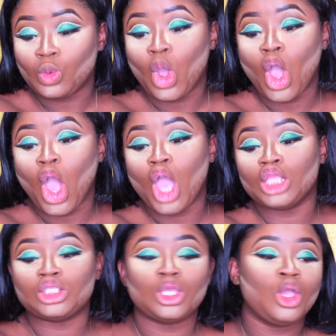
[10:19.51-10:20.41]

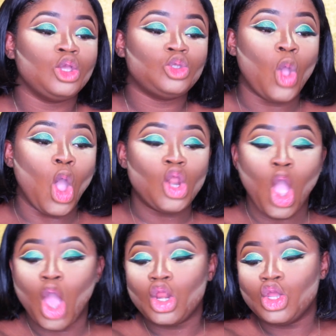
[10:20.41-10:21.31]
good. Do,
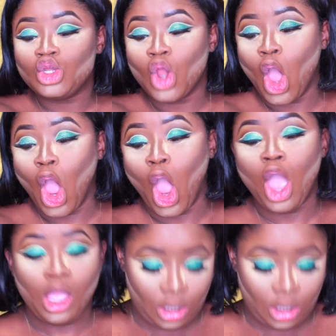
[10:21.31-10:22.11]
do, do, do.